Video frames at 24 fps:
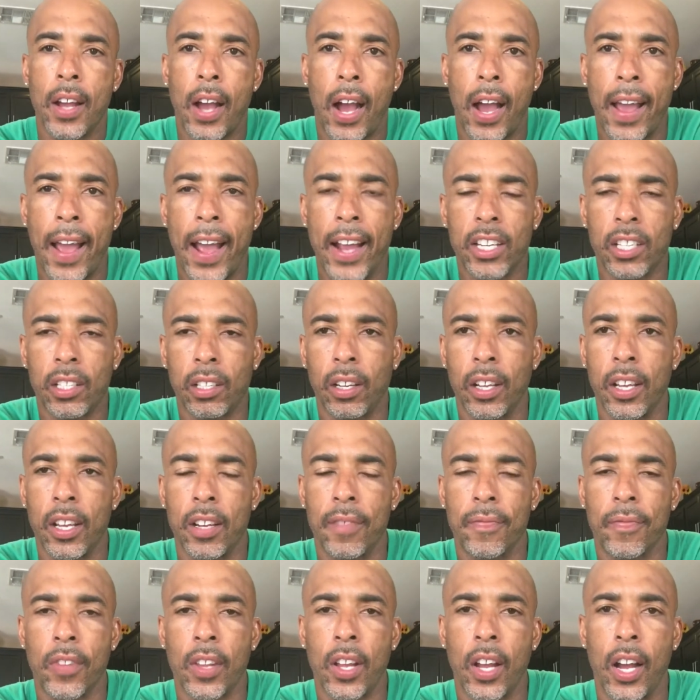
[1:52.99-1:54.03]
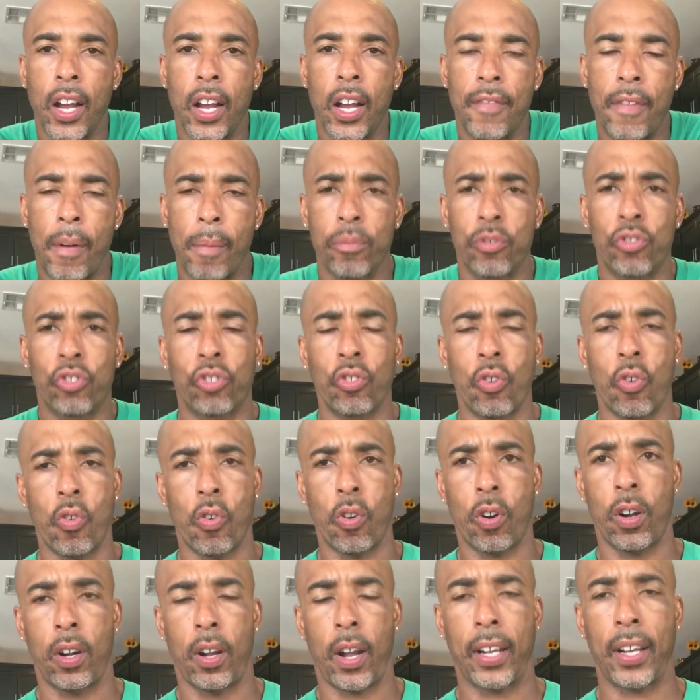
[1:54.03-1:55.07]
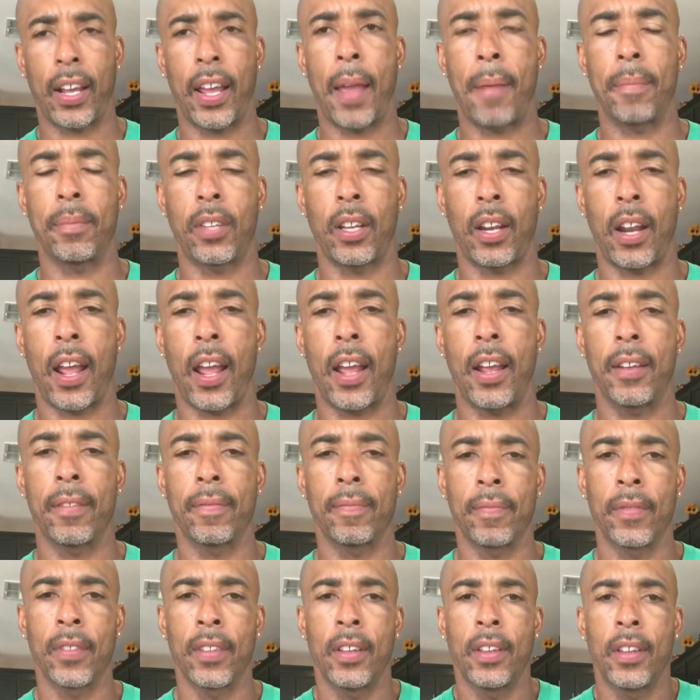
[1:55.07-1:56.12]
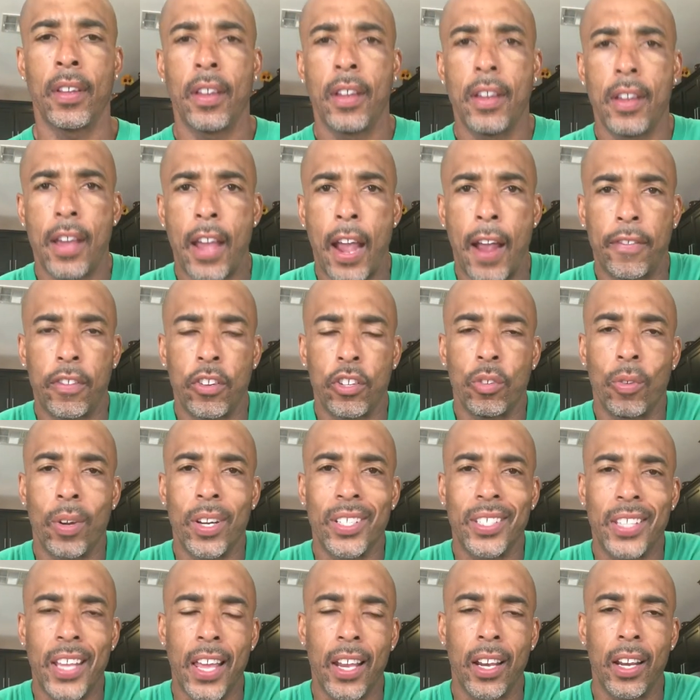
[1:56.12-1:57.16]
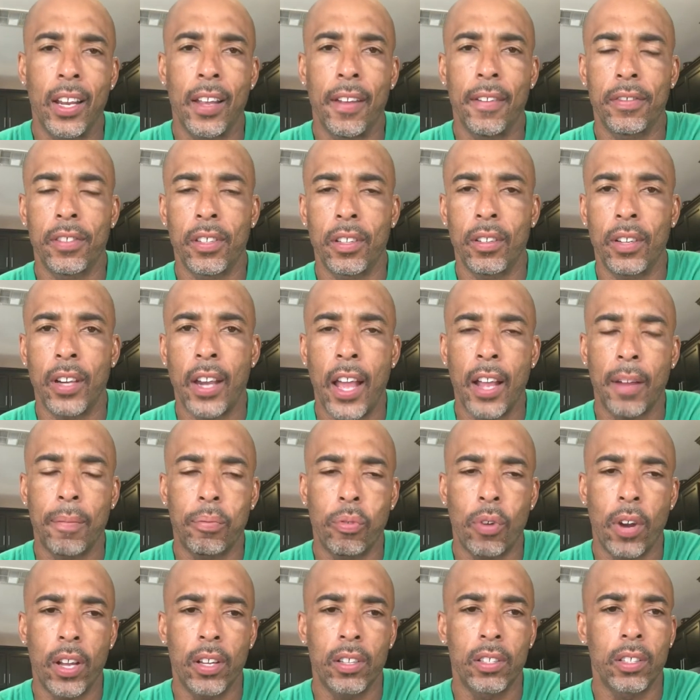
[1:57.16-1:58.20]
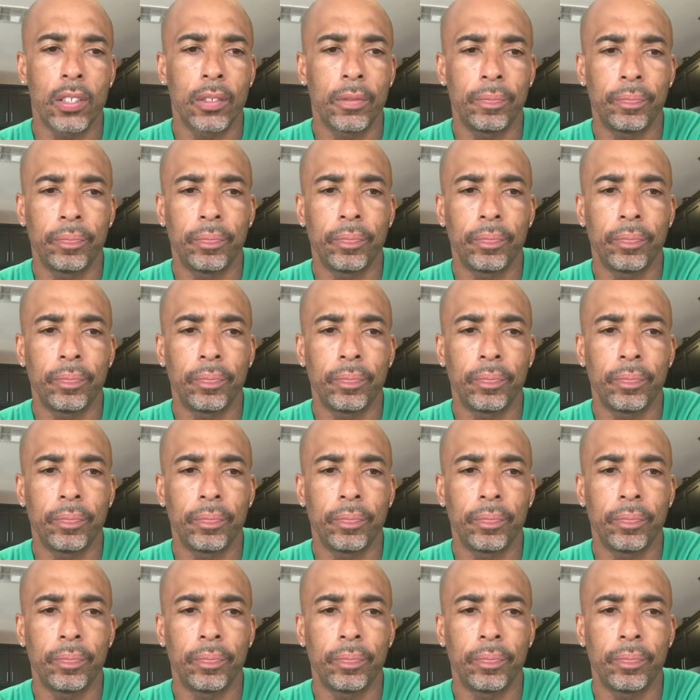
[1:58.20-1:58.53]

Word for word: I actually, if I'm sore like I am today, after doing deadlifts and leg press,